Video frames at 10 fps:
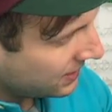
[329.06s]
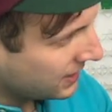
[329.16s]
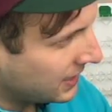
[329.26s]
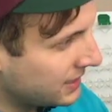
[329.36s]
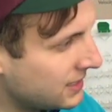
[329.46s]

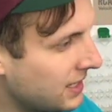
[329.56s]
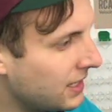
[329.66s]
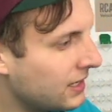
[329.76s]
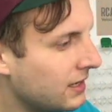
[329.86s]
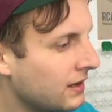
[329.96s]
And
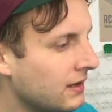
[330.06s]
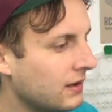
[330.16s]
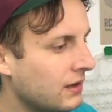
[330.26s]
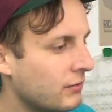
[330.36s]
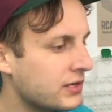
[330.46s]
then
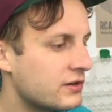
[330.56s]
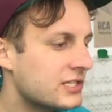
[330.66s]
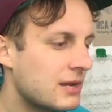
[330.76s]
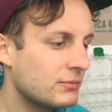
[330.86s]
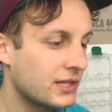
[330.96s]
when you're
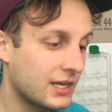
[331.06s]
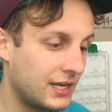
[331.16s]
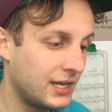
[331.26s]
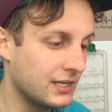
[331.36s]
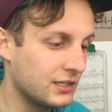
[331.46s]
assembling the
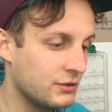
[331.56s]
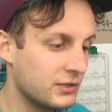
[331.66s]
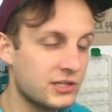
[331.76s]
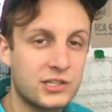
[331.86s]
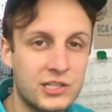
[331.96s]
kit, you
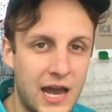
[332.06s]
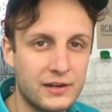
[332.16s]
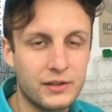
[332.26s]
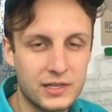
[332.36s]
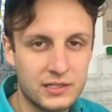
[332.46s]
would just
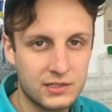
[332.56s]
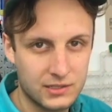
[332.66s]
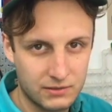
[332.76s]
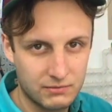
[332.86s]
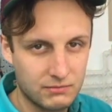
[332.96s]
solder
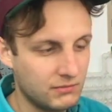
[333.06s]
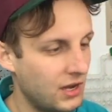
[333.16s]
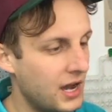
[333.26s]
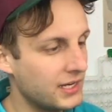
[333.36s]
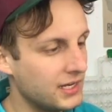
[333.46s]
this
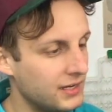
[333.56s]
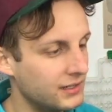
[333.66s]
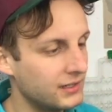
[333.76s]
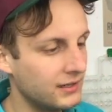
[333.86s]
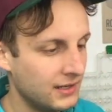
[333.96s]
on
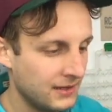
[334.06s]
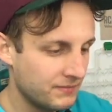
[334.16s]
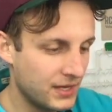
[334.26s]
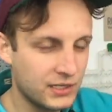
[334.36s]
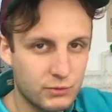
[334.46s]
here
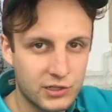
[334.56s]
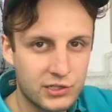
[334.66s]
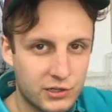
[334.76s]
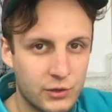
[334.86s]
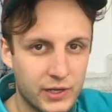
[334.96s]
and you would
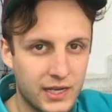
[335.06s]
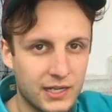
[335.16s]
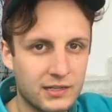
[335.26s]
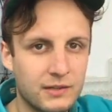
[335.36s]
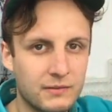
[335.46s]
screw it
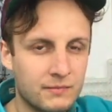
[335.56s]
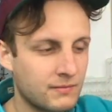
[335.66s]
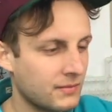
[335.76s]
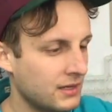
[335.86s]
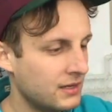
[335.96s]
in.
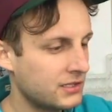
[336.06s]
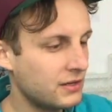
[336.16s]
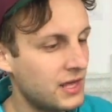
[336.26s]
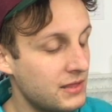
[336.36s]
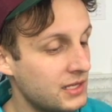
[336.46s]

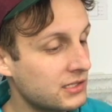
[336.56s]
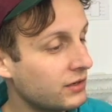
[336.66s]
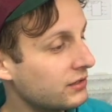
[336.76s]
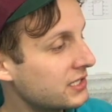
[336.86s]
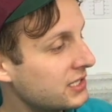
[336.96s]
So then this
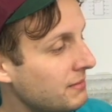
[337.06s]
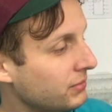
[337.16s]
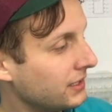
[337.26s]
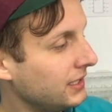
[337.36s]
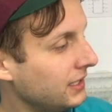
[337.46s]
little
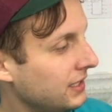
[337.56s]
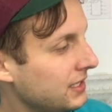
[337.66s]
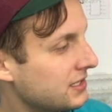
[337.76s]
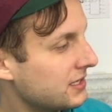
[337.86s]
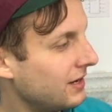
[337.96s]
assembly
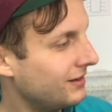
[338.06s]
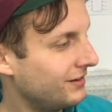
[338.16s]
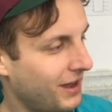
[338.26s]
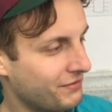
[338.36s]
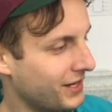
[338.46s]
is,
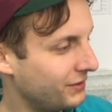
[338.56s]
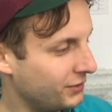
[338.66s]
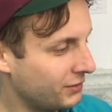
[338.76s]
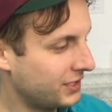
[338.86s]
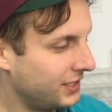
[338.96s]
I've got it
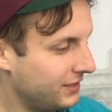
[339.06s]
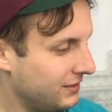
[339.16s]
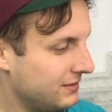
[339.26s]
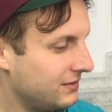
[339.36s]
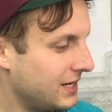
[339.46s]

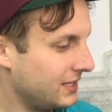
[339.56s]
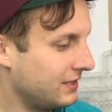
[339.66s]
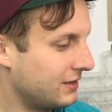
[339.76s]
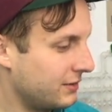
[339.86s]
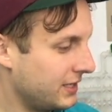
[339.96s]
rotated 90
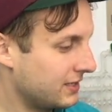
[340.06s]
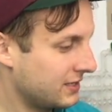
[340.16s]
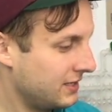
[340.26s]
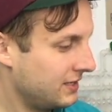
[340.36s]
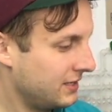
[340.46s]
degrees.